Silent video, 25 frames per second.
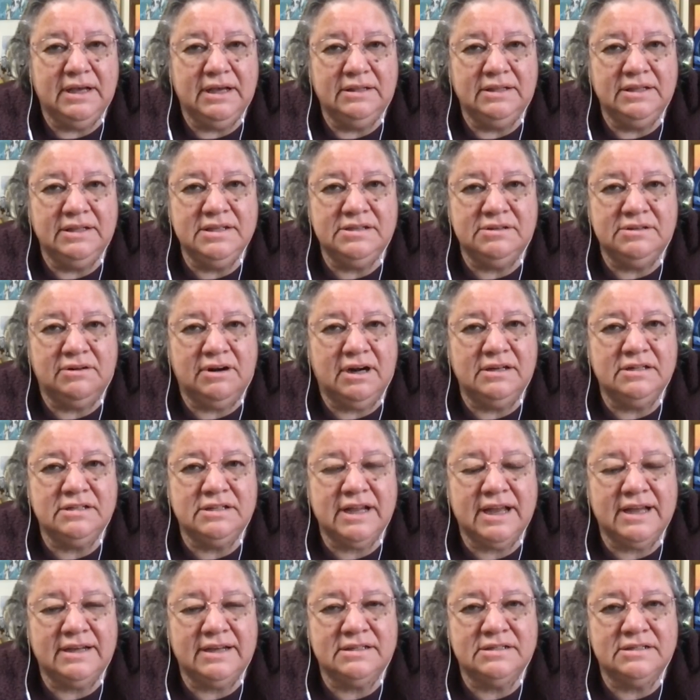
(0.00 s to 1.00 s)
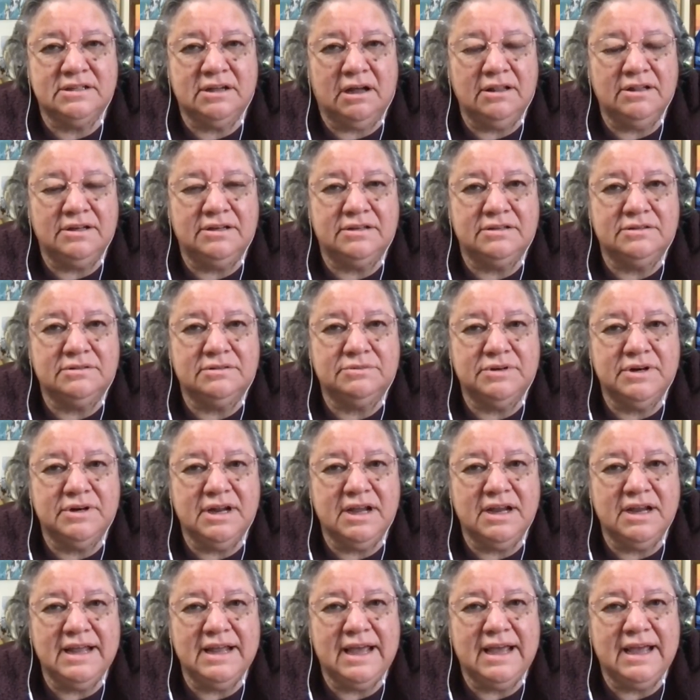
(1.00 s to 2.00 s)
these are our tax dollars.
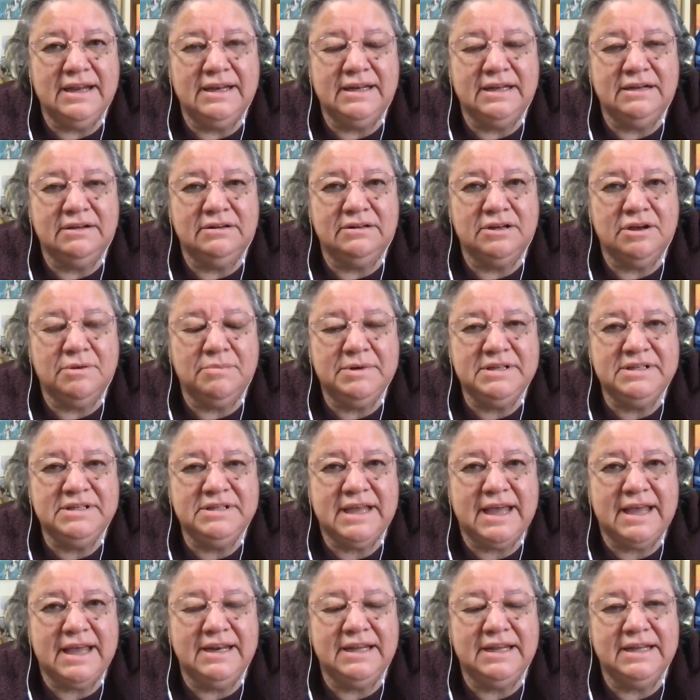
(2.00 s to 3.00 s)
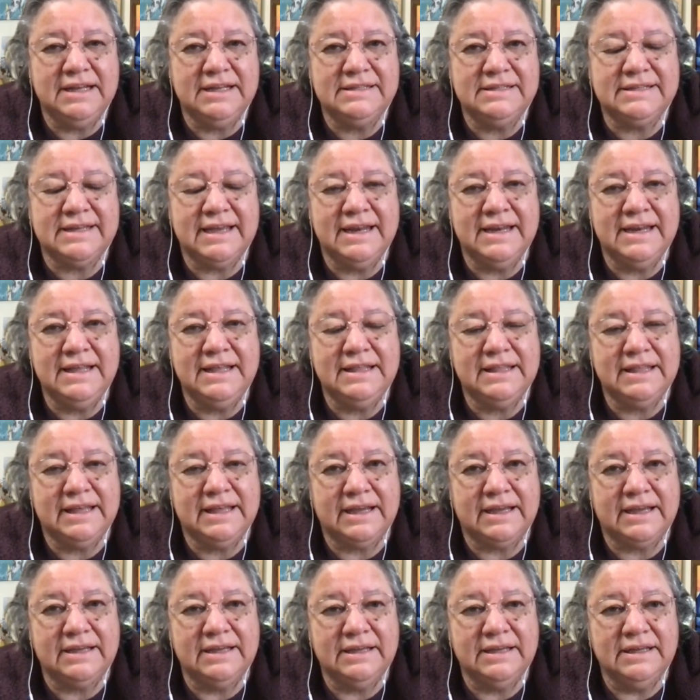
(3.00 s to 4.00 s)
Nobody's handing us
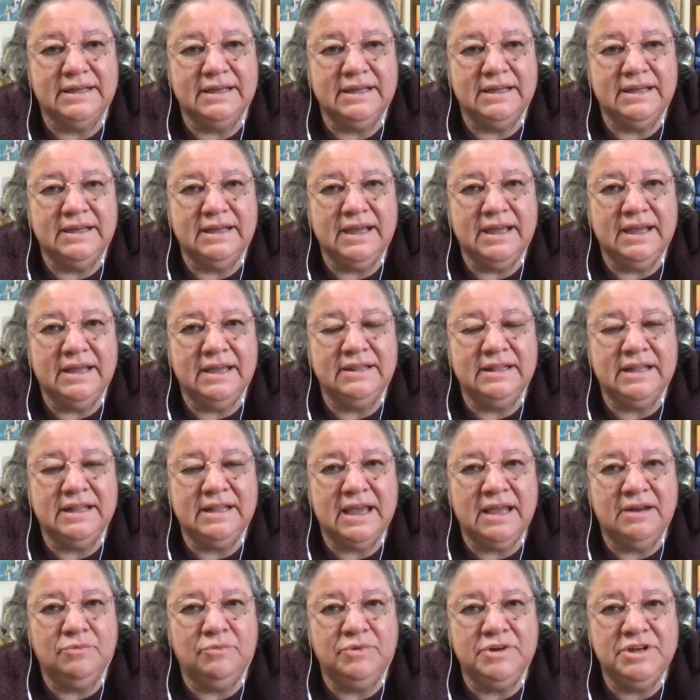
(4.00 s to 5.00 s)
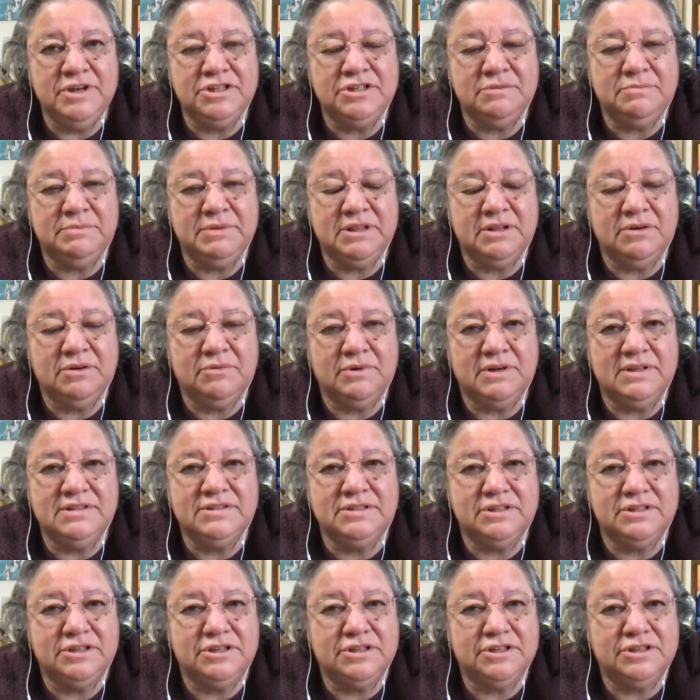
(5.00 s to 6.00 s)
anything. And we should be the ones
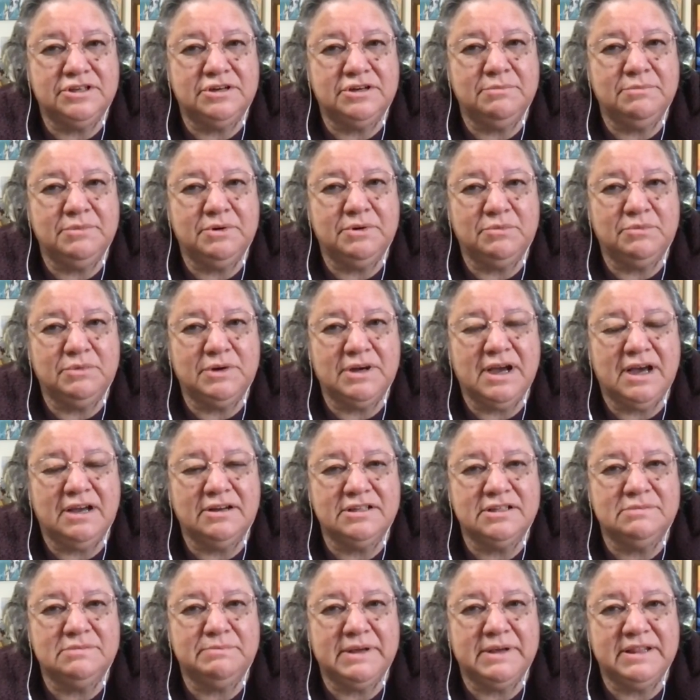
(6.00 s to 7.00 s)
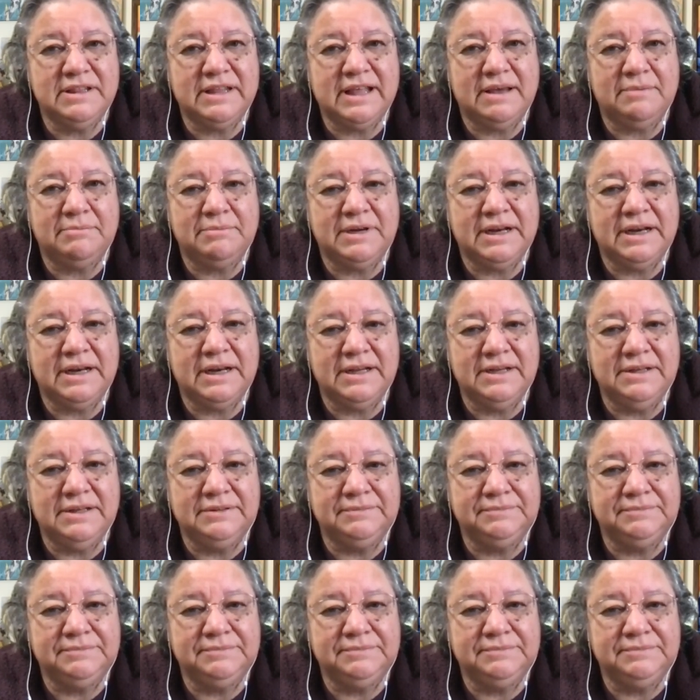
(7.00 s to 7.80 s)
to determine how to spend that money.